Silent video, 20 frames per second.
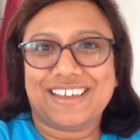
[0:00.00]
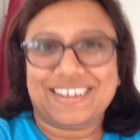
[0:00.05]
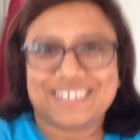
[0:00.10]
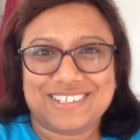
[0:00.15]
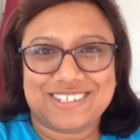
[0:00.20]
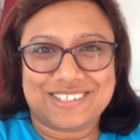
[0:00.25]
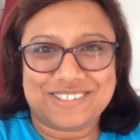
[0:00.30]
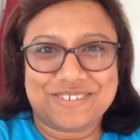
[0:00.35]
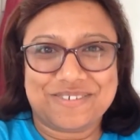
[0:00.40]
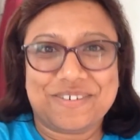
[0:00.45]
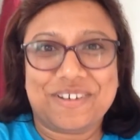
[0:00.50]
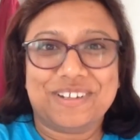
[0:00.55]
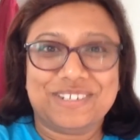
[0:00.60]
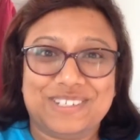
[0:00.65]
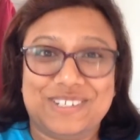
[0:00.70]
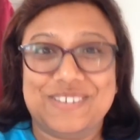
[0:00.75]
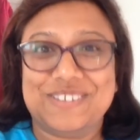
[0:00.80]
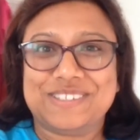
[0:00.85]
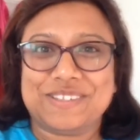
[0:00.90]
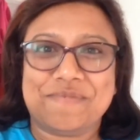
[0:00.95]
I just thought I'll
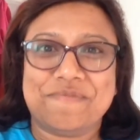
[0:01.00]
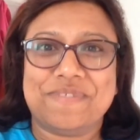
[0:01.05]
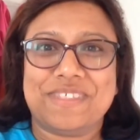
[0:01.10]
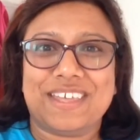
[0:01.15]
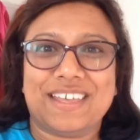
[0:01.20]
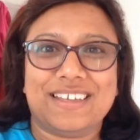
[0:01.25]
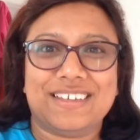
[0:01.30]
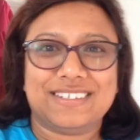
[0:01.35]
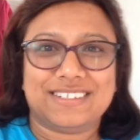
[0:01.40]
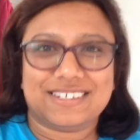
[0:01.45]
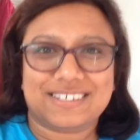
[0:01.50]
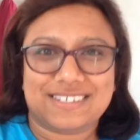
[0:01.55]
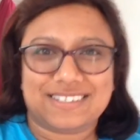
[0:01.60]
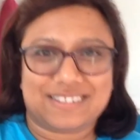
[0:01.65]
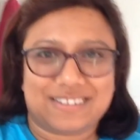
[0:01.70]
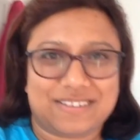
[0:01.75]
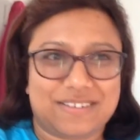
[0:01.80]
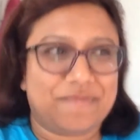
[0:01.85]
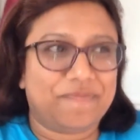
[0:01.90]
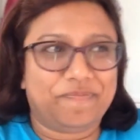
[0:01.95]
do something just
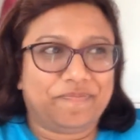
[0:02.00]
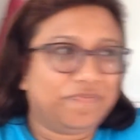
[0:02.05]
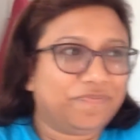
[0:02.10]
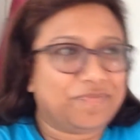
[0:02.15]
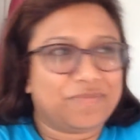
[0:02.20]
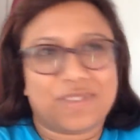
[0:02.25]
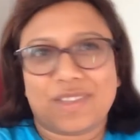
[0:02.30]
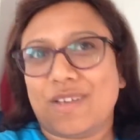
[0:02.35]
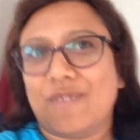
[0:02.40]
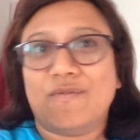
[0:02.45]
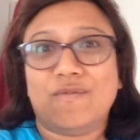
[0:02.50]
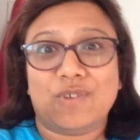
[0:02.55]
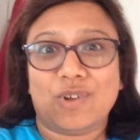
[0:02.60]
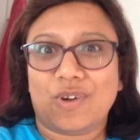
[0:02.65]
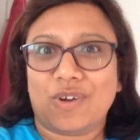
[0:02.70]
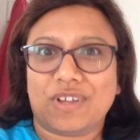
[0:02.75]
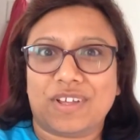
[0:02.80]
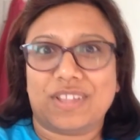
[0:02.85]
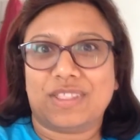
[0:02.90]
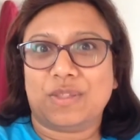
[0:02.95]
to
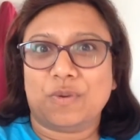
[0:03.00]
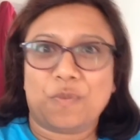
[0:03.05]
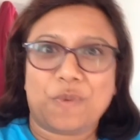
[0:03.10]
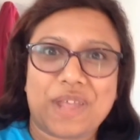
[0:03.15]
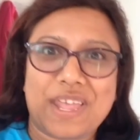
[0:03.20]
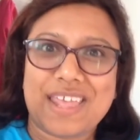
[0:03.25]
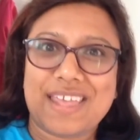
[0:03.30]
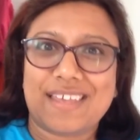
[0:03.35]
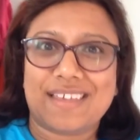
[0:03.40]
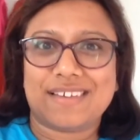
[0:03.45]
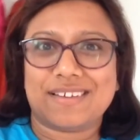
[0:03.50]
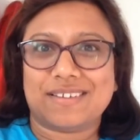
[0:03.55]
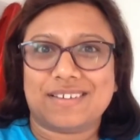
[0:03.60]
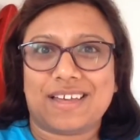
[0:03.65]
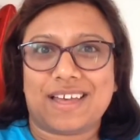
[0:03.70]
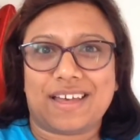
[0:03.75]
vlog the week.